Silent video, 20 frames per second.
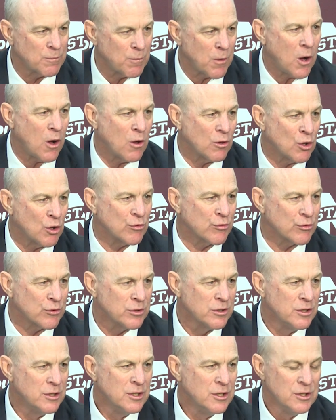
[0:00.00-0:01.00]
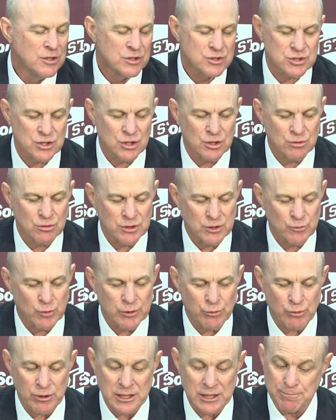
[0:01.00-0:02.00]
the ball over. So we
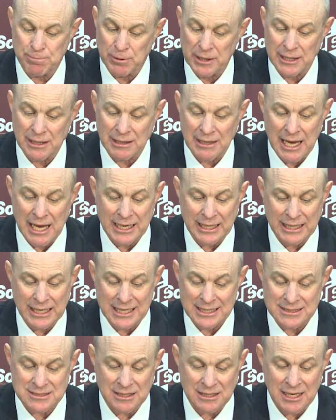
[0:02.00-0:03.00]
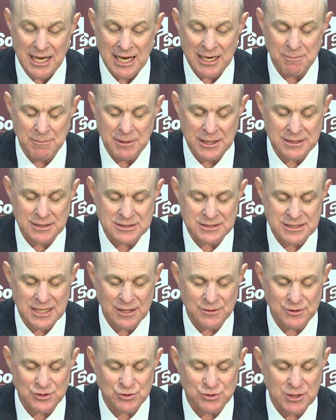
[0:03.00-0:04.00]
really played a lot of guys, a lot of minutes
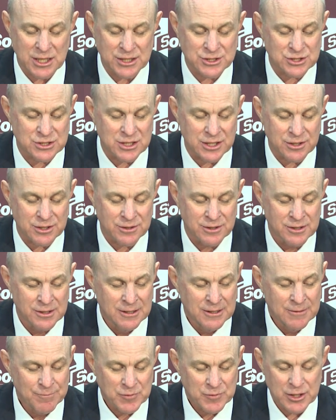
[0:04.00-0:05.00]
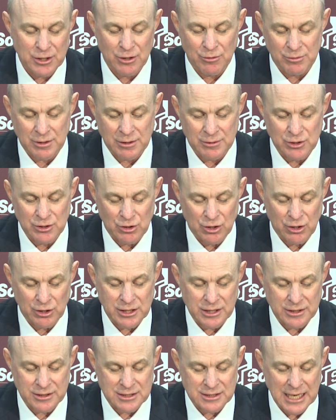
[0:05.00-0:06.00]
down the stretch there. You know, you
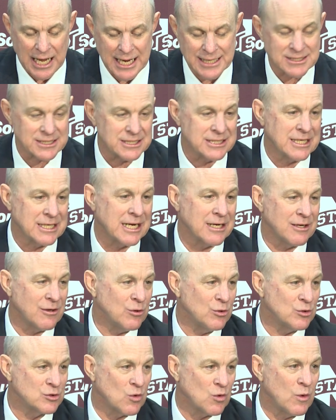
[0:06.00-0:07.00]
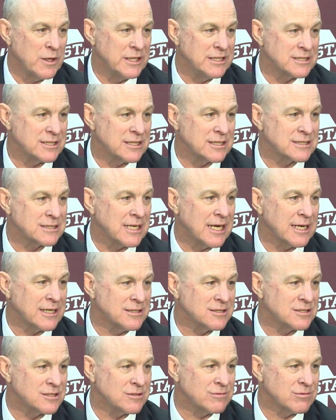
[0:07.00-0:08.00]
look at Tyson, he got a whole 26
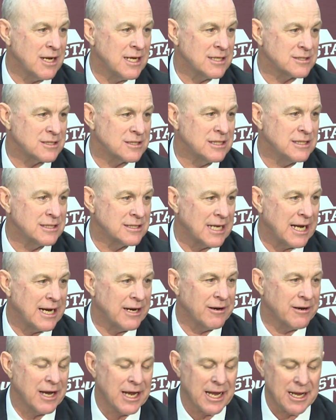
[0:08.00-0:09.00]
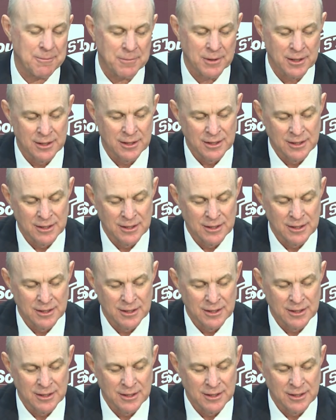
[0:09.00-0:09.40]
seconds of rest the entire game.